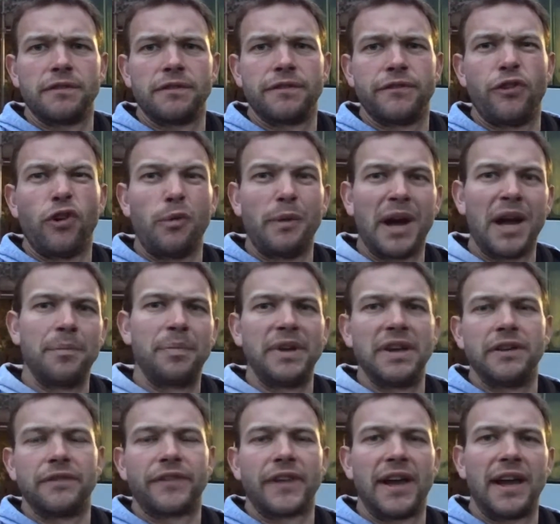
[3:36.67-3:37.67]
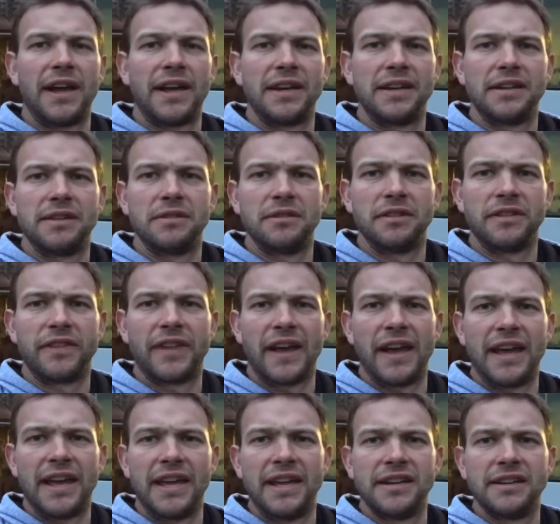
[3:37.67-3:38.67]
format a bit of
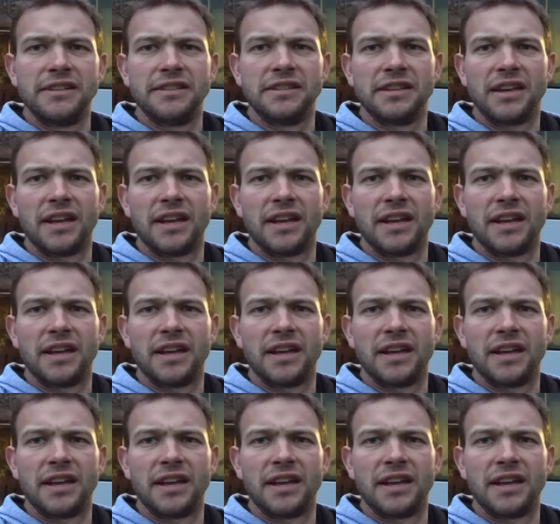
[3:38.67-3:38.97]
that in.